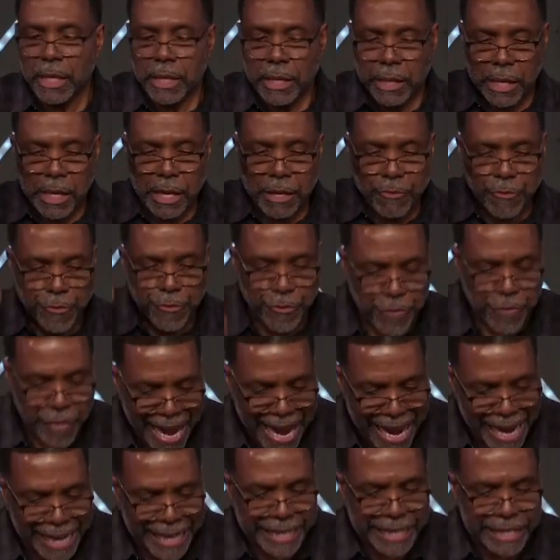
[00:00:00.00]

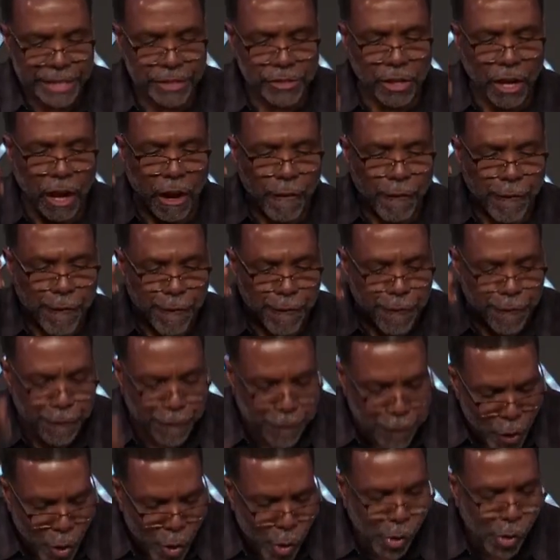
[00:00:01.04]
conveys a
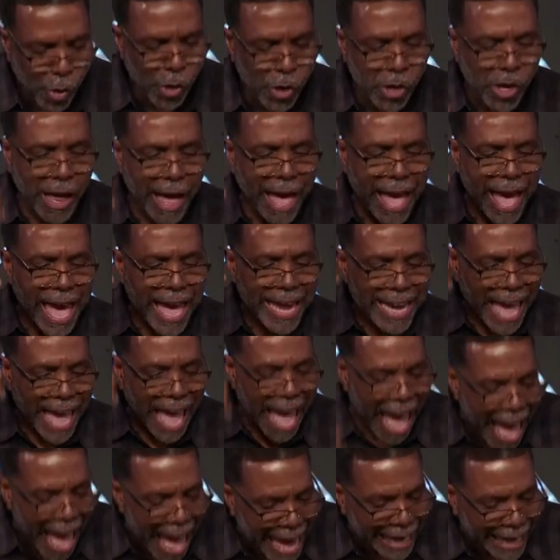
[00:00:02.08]
full and
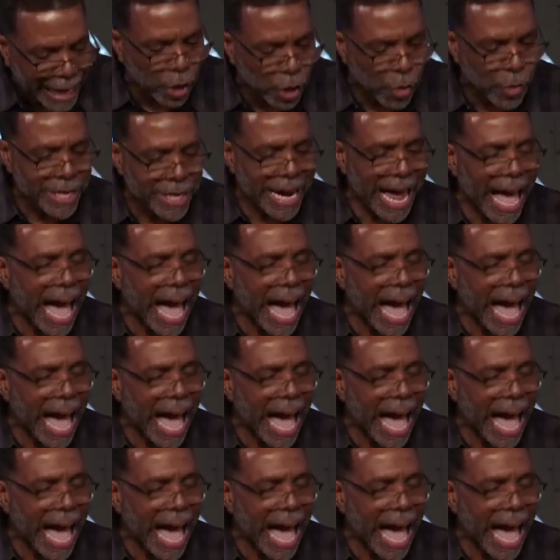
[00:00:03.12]
adequate